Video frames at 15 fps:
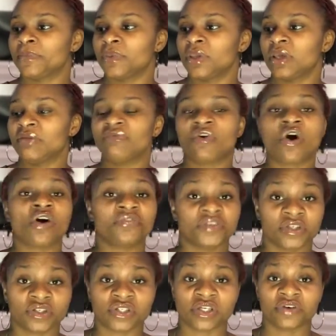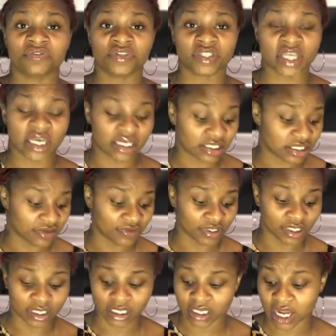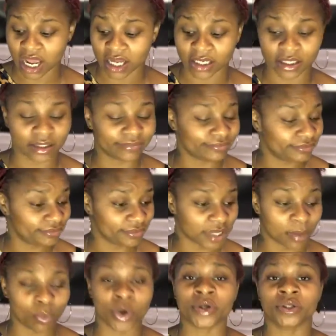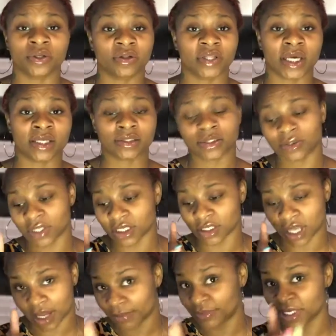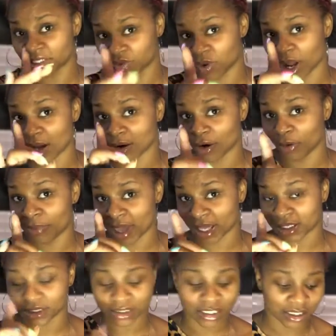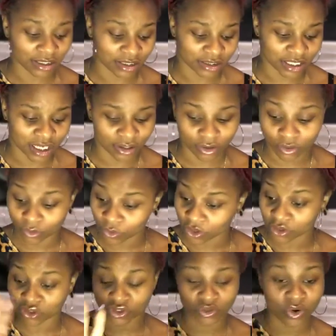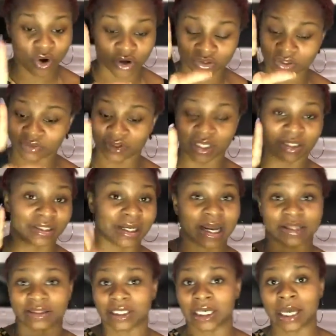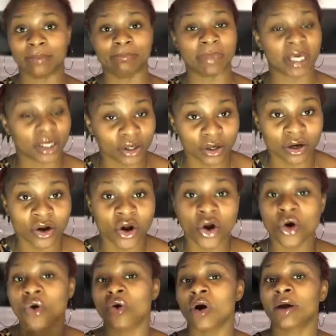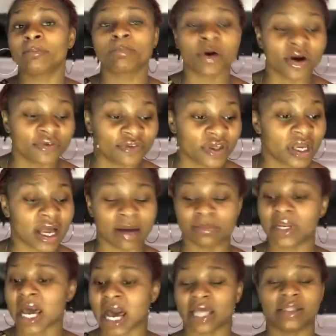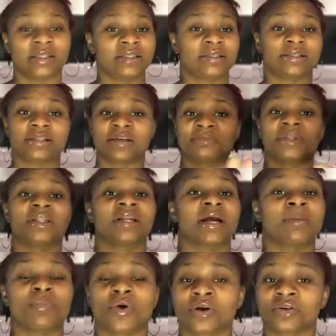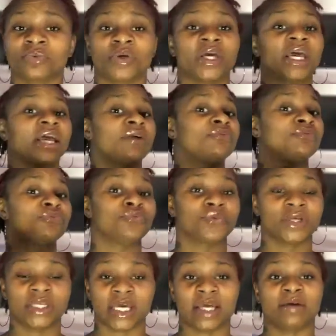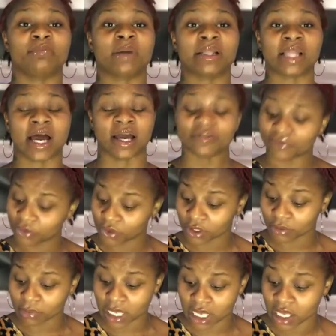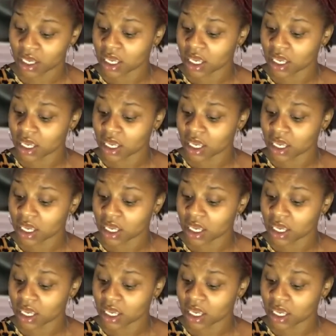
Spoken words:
involving yourself in negativity. And I'm working on that, so that's why I'll go back and say this. I don't want you all to think that I think I'm better or I'm perfect. I'm not. This is something that I'm working with every day of my life. You hear me?